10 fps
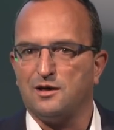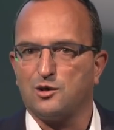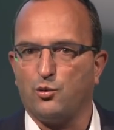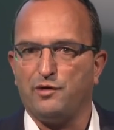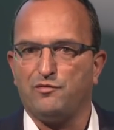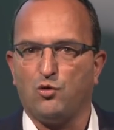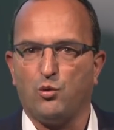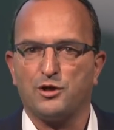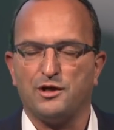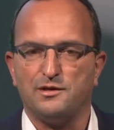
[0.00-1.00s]
going
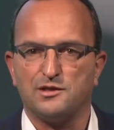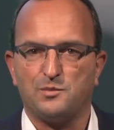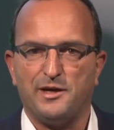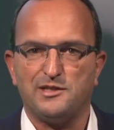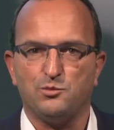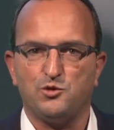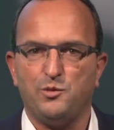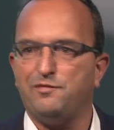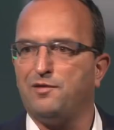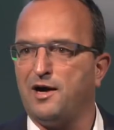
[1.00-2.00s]
forward in this space, which
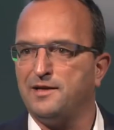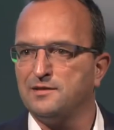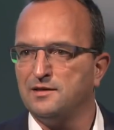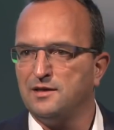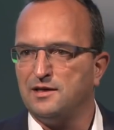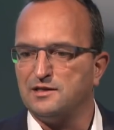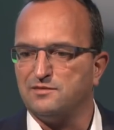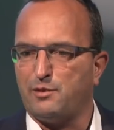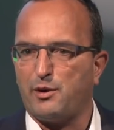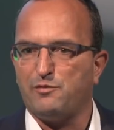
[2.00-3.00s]
we find is a
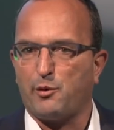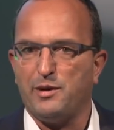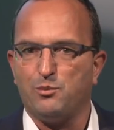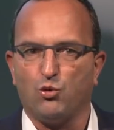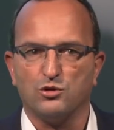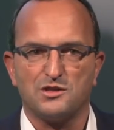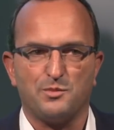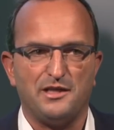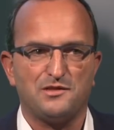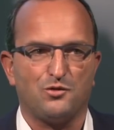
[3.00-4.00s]
very, very important
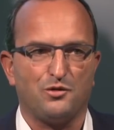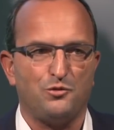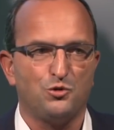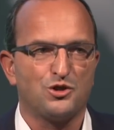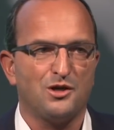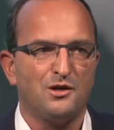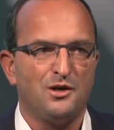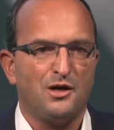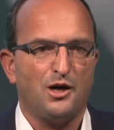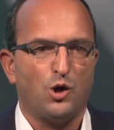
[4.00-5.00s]
space for the future
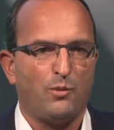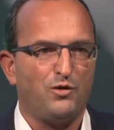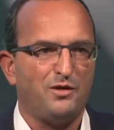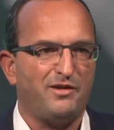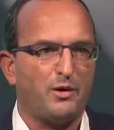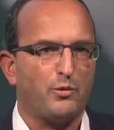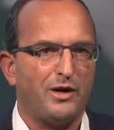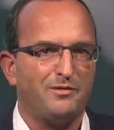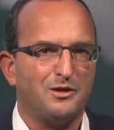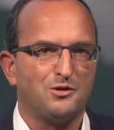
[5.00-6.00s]
and hopefully very
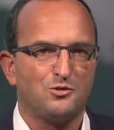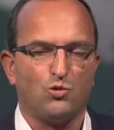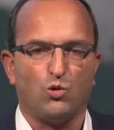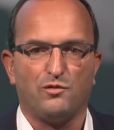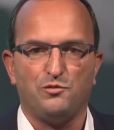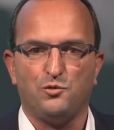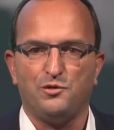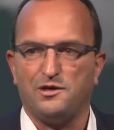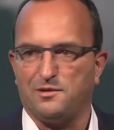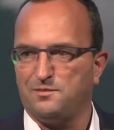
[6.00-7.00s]
relevant to all of you
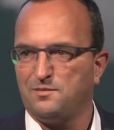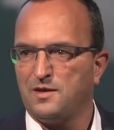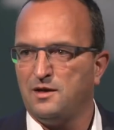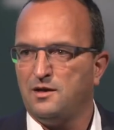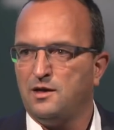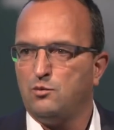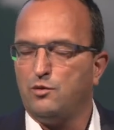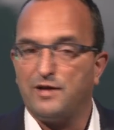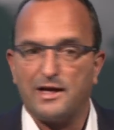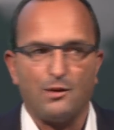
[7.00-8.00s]
here.
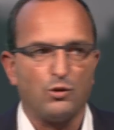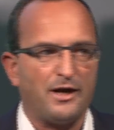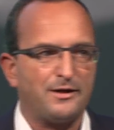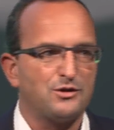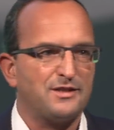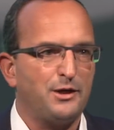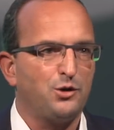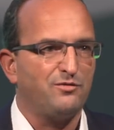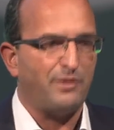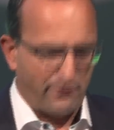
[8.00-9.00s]
With that, I would like to thank
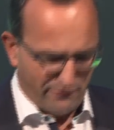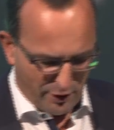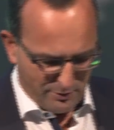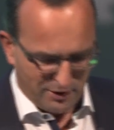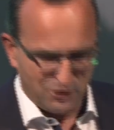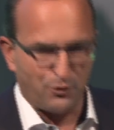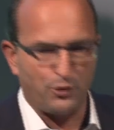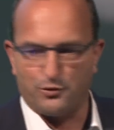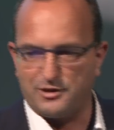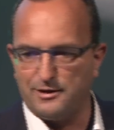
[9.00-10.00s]
you very, very much for
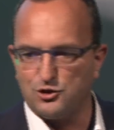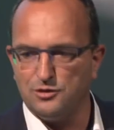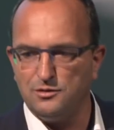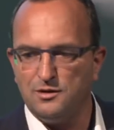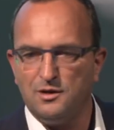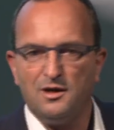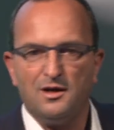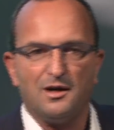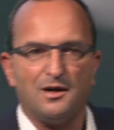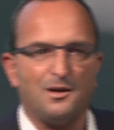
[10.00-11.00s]
your attention.
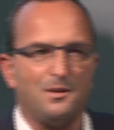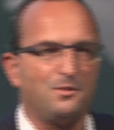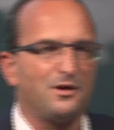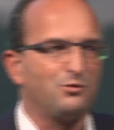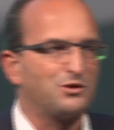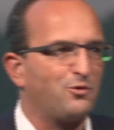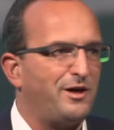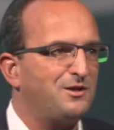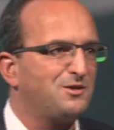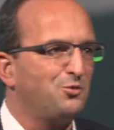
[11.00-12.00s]
It was
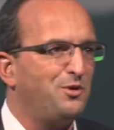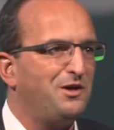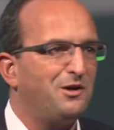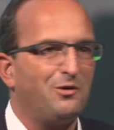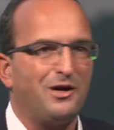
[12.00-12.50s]
great to be here,